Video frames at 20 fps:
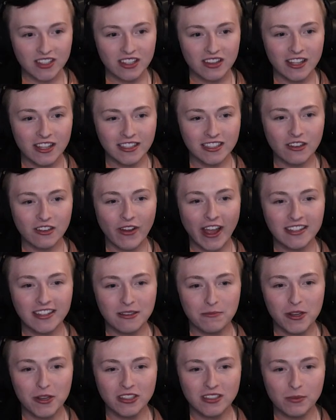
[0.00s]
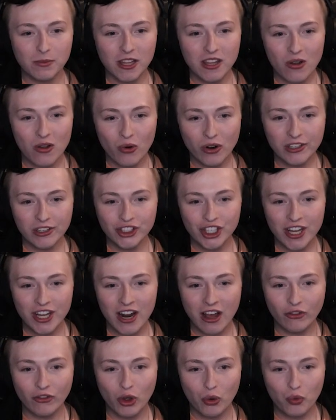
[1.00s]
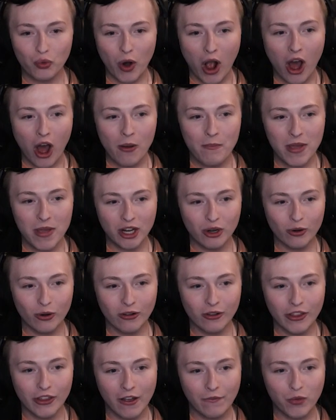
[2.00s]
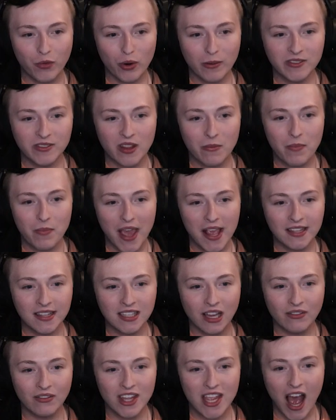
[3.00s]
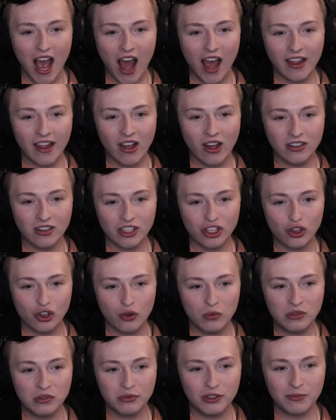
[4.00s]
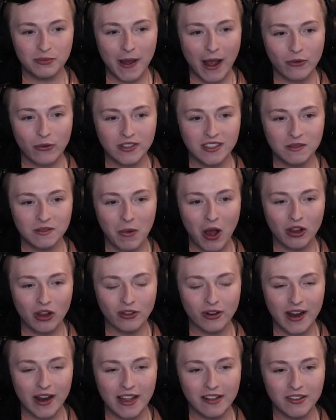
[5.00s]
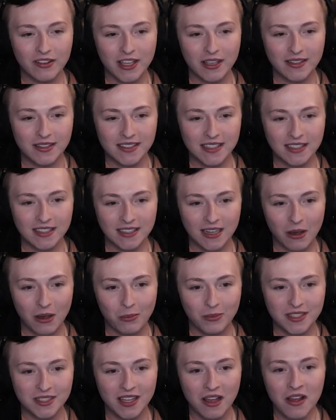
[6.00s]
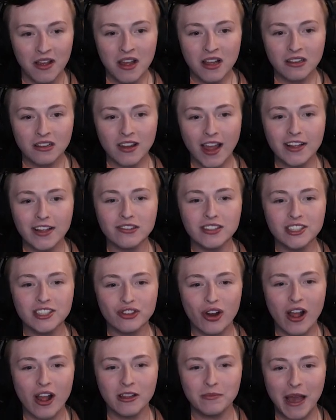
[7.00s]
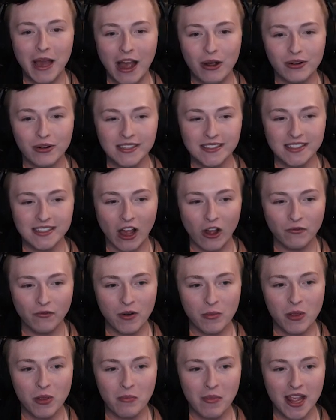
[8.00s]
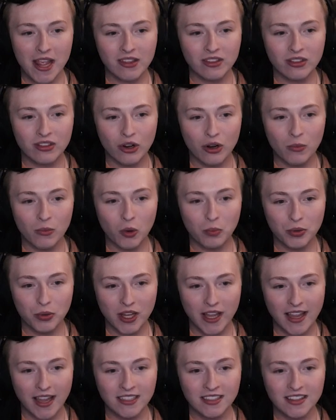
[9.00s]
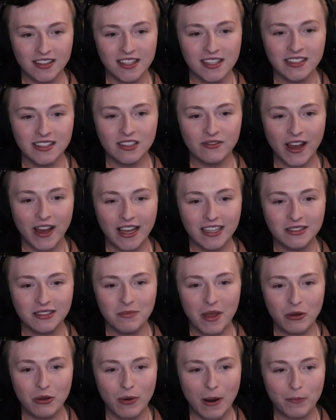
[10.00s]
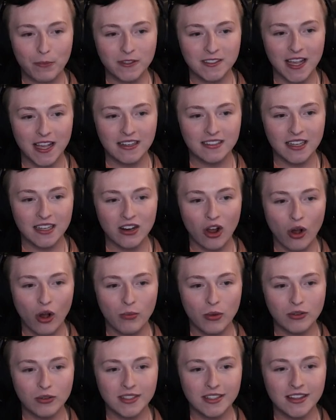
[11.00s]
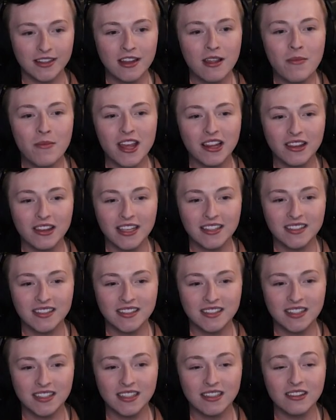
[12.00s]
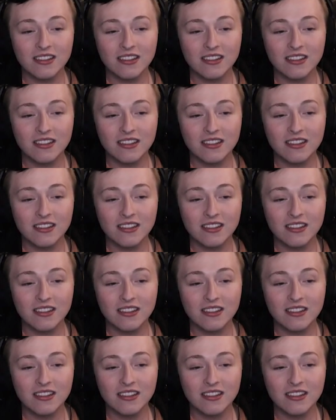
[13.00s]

This device appears to be the origin of the raw mineral that forms the base of the ion cubes, which power smaller alien systems. Likely drawing power itself from the main thermal plant, this device may represent an almost limitless